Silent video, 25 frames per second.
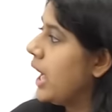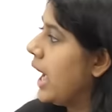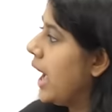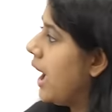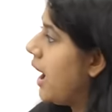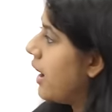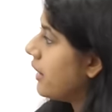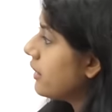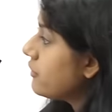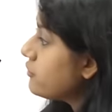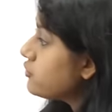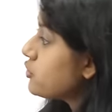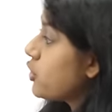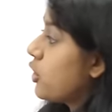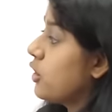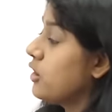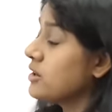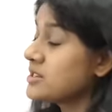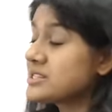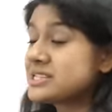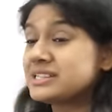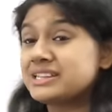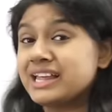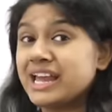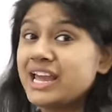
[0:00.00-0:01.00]
And of
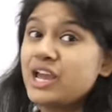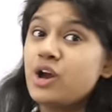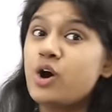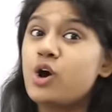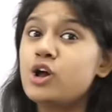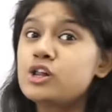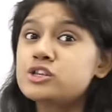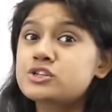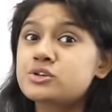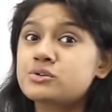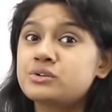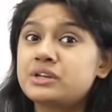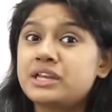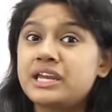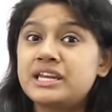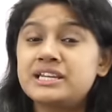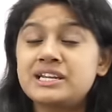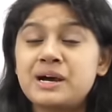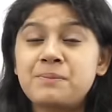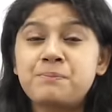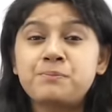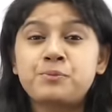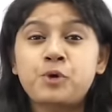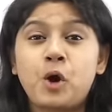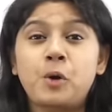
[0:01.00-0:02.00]
course, they also
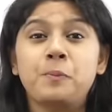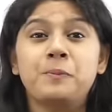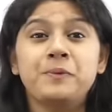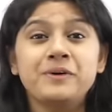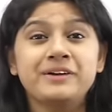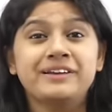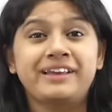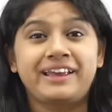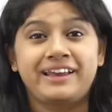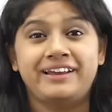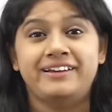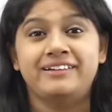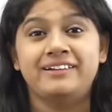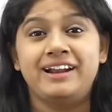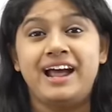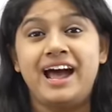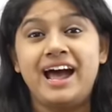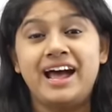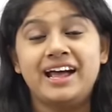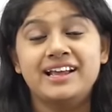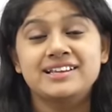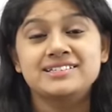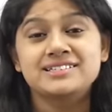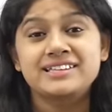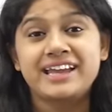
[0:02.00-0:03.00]
need a proper care
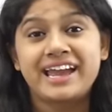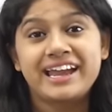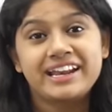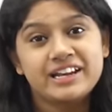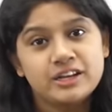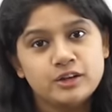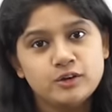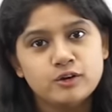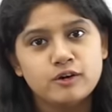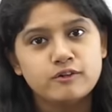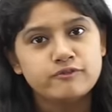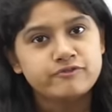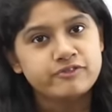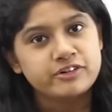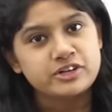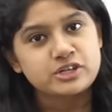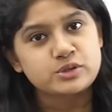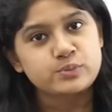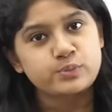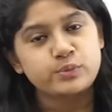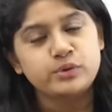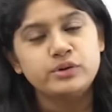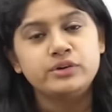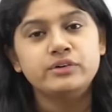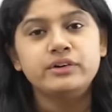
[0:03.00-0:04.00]
as any of
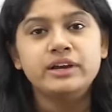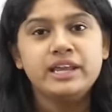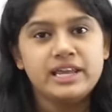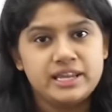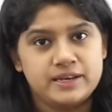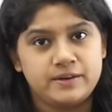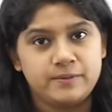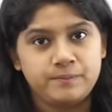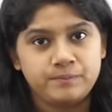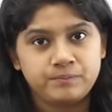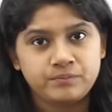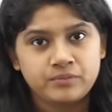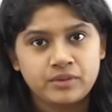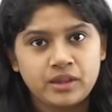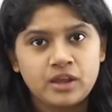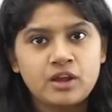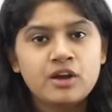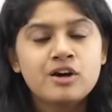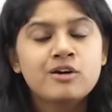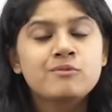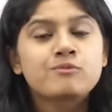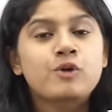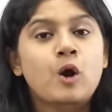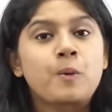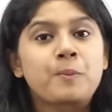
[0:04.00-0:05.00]
us would need.
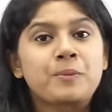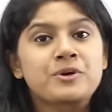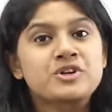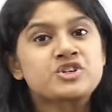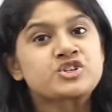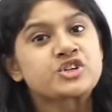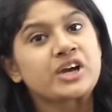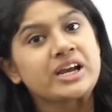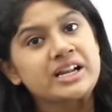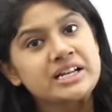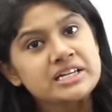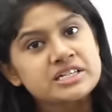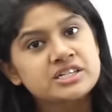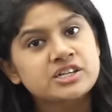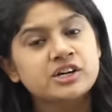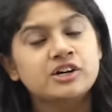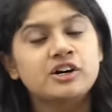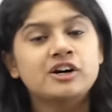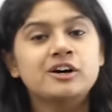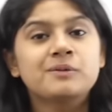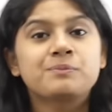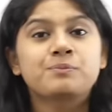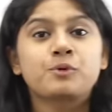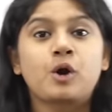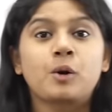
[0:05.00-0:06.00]
Proper
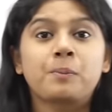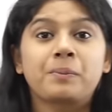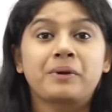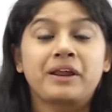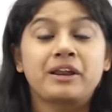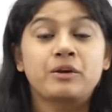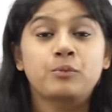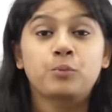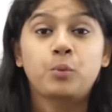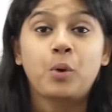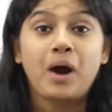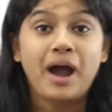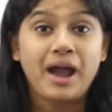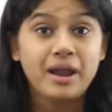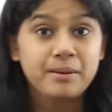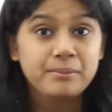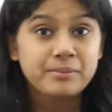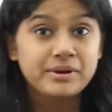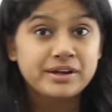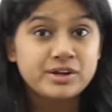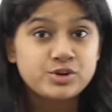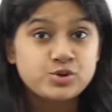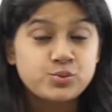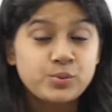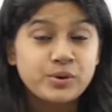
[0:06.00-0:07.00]
shelter, proper
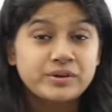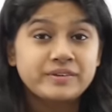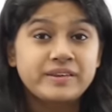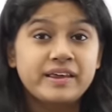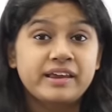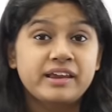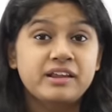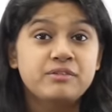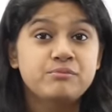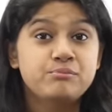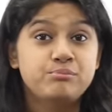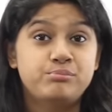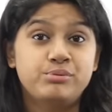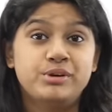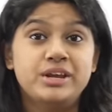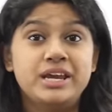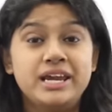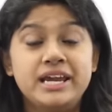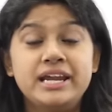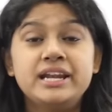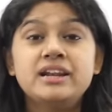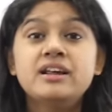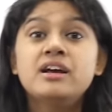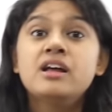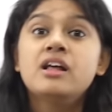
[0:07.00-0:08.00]
environment where they can
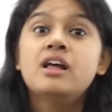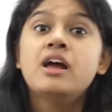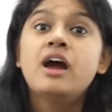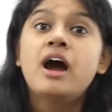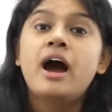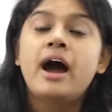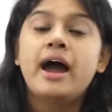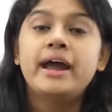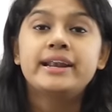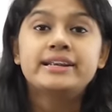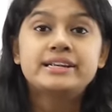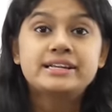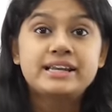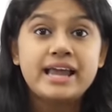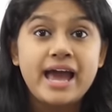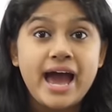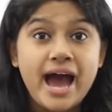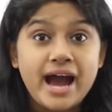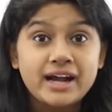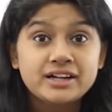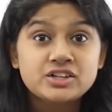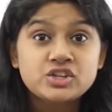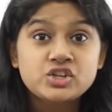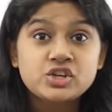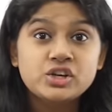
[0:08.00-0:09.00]
breed. It
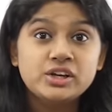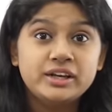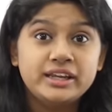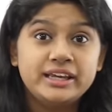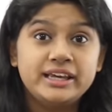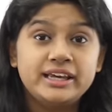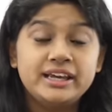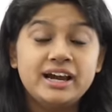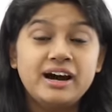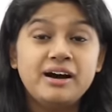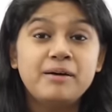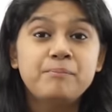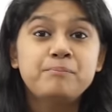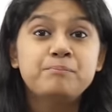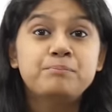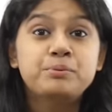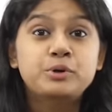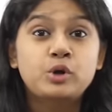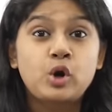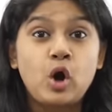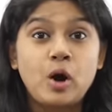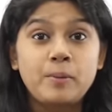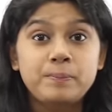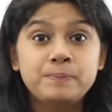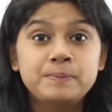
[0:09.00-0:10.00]
actually a
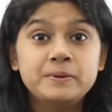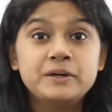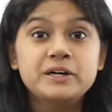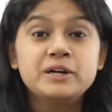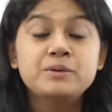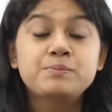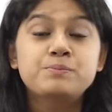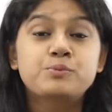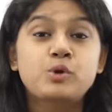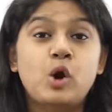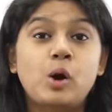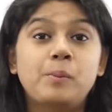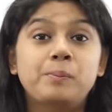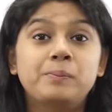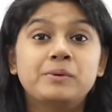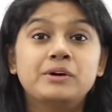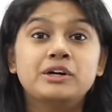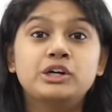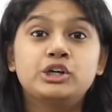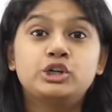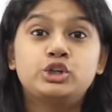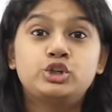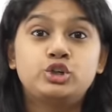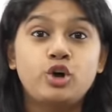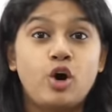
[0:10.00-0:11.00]
proper,
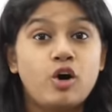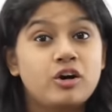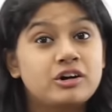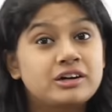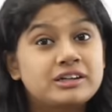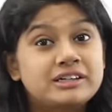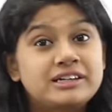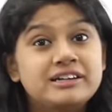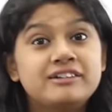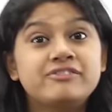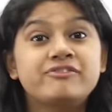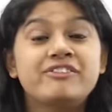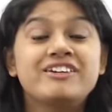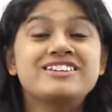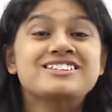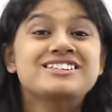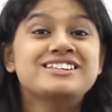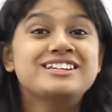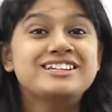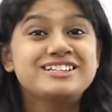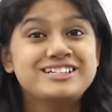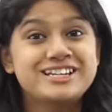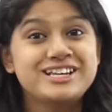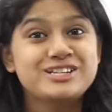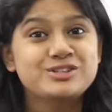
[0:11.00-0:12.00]
proper doctor
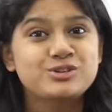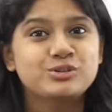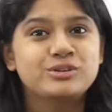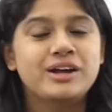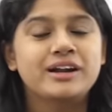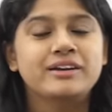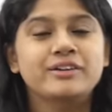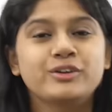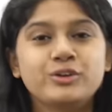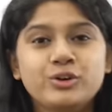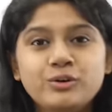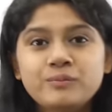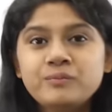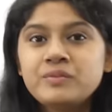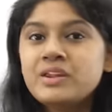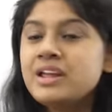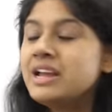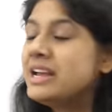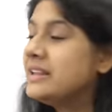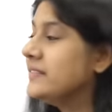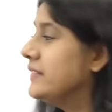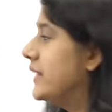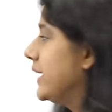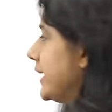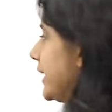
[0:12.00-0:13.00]
facility so that, you know,
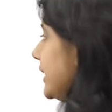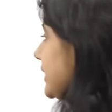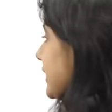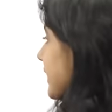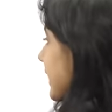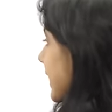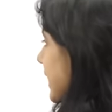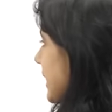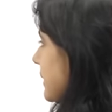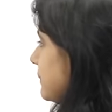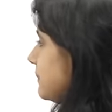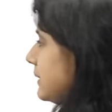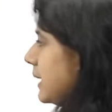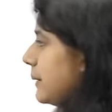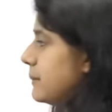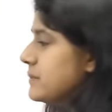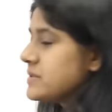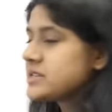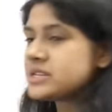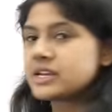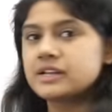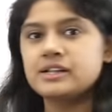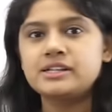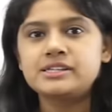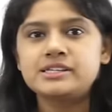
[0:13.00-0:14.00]
they can keep
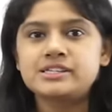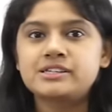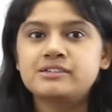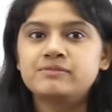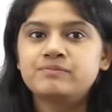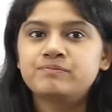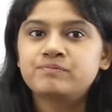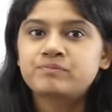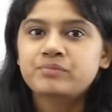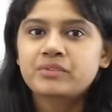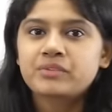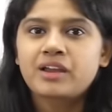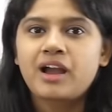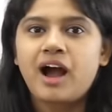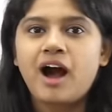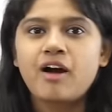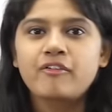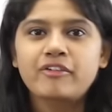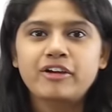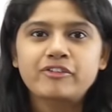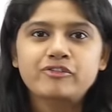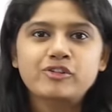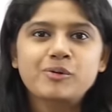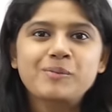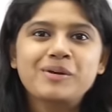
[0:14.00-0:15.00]
themselves
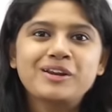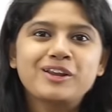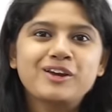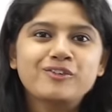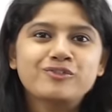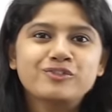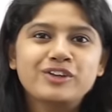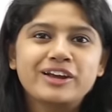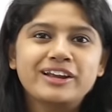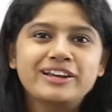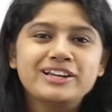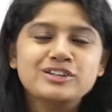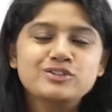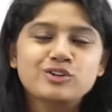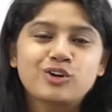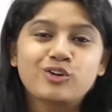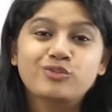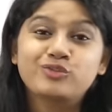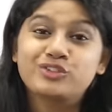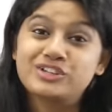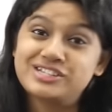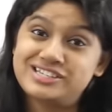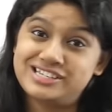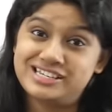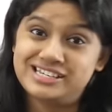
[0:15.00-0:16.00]
away from any of any sort
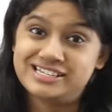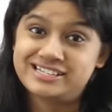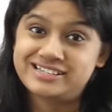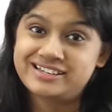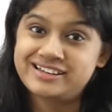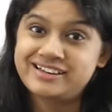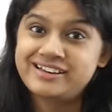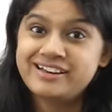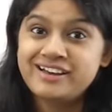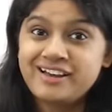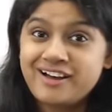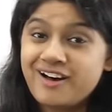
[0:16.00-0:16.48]
of disease.